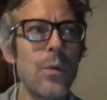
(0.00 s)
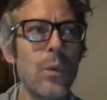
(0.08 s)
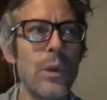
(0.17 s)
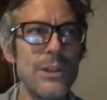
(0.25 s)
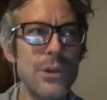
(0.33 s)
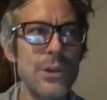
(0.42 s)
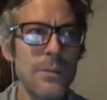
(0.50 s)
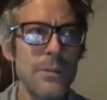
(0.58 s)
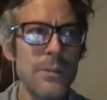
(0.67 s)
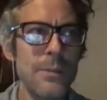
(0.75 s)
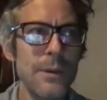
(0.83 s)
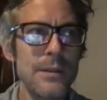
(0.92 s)
We talked
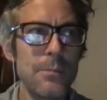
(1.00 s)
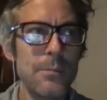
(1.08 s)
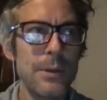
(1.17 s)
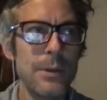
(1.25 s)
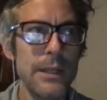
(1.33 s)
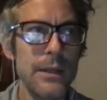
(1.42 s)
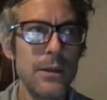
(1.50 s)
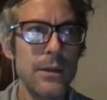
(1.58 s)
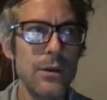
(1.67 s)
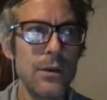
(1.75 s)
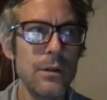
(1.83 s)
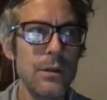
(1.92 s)
about the
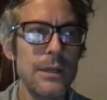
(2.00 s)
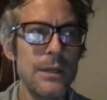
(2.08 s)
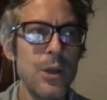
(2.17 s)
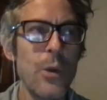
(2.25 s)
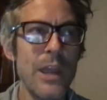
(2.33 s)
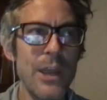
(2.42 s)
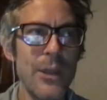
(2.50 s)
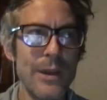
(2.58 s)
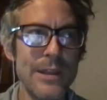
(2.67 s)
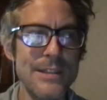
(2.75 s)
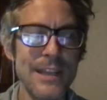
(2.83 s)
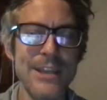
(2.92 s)
political
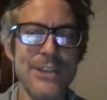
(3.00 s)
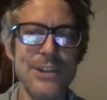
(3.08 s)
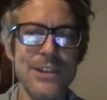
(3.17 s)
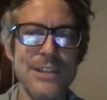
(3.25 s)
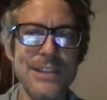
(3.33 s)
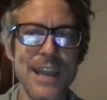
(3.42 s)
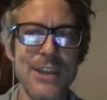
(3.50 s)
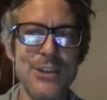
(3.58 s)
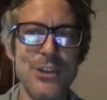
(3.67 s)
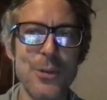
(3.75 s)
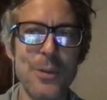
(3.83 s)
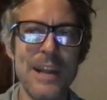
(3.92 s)
coherence, I guess you could say, in
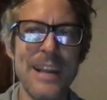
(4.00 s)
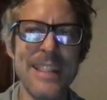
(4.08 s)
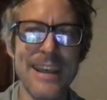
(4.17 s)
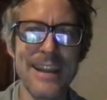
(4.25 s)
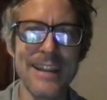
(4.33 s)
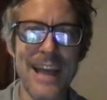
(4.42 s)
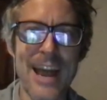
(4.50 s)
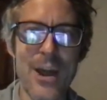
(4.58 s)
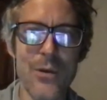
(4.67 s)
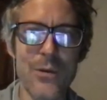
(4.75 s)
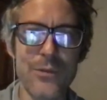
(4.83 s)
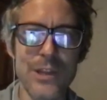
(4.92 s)
Germany that
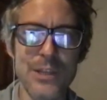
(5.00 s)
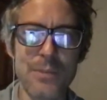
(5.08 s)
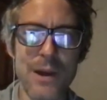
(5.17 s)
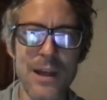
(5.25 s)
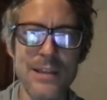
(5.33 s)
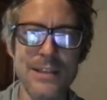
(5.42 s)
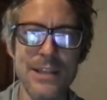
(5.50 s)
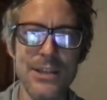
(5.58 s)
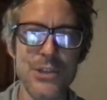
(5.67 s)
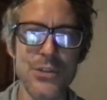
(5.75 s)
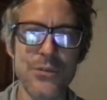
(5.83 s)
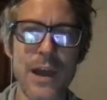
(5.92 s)
allowed for this policy to
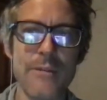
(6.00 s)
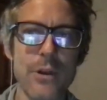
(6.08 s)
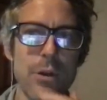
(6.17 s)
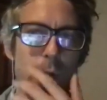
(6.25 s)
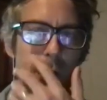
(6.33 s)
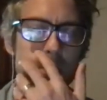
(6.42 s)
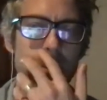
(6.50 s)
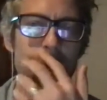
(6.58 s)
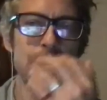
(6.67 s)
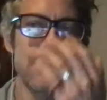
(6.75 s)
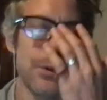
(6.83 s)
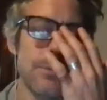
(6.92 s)
survive across
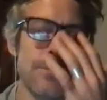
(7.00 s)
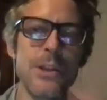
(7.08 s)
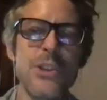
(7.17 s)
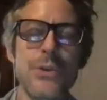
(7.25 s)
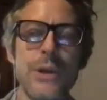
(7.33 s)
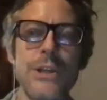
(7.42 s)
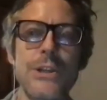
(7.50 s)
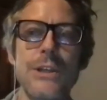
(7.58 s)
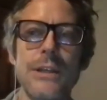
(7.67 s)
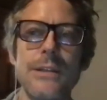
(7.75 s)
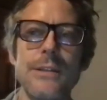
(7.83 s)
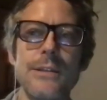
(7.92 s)
multiple
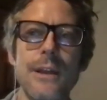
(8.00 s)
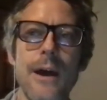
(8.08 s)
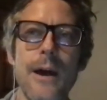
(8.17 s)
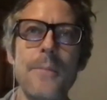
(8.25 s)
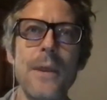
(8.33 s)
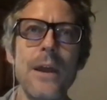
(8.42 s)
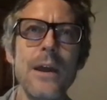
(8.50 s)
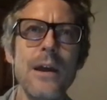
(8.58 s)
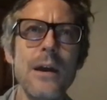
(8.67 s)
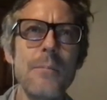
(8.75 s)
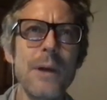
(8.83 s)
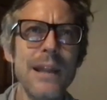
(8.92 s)
administrations.
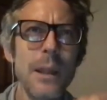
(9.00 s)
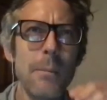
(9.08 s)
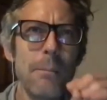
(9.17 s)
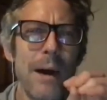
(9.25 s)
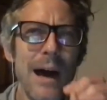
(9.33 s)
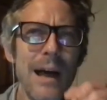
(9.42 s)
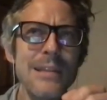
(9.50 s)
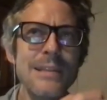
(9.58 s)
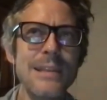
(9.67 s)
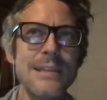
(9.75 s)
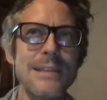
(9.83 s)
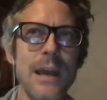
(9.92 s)
But on the policy
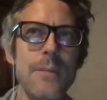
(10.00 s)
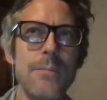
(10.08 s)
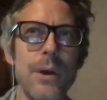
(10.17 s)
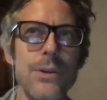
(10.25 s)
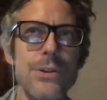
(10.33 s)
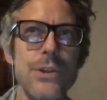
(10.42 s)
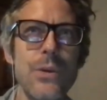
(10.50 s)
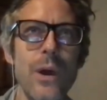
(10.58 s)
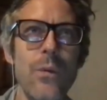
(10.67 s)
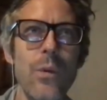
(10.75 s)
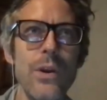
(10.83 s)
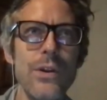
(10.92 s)
design part too, I
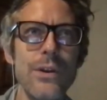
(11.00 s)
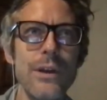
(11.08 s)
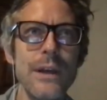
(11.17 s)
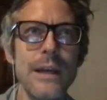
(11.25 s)
wonder